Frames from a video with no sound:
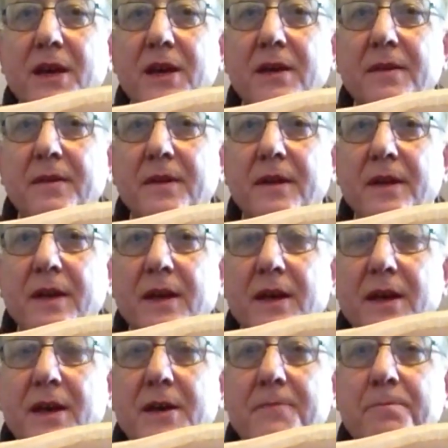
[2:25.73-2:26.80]
Okay,
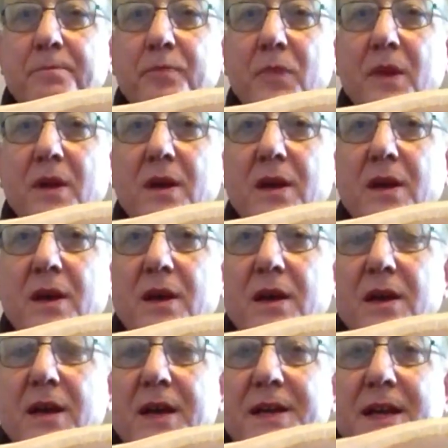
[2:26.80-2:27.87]

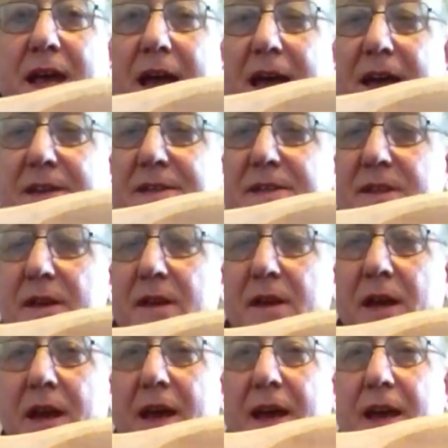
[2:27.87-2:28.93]
it has
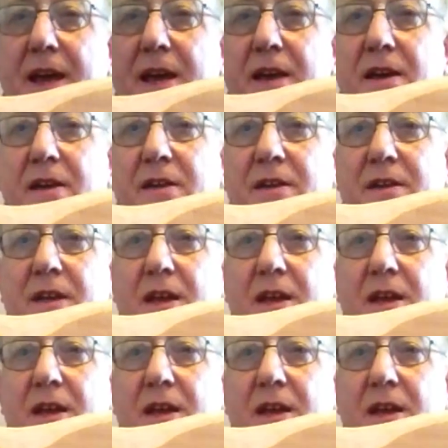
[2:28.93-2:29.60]
a